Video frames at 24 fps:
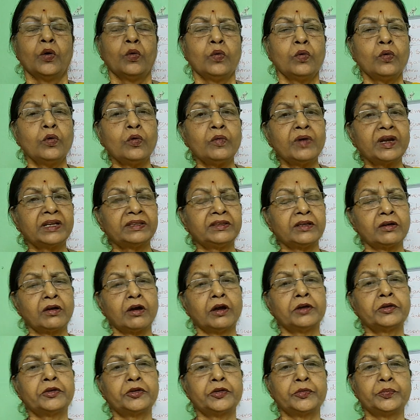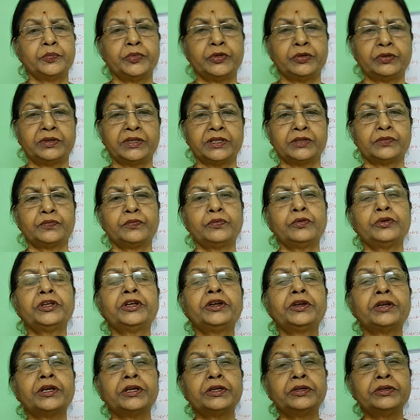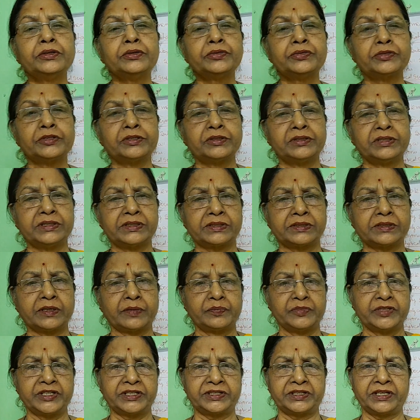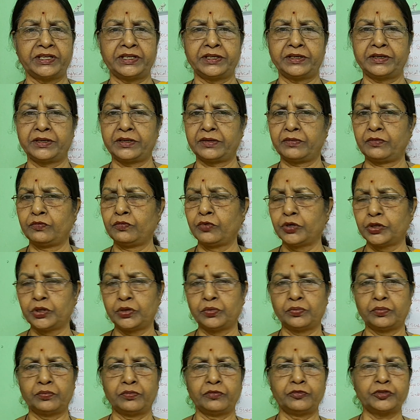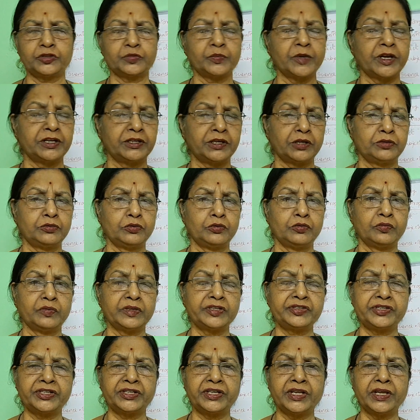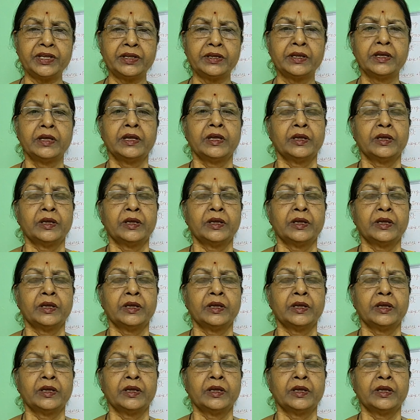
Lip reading: Who were the contributors who introduced this subject in OU, Usmania University?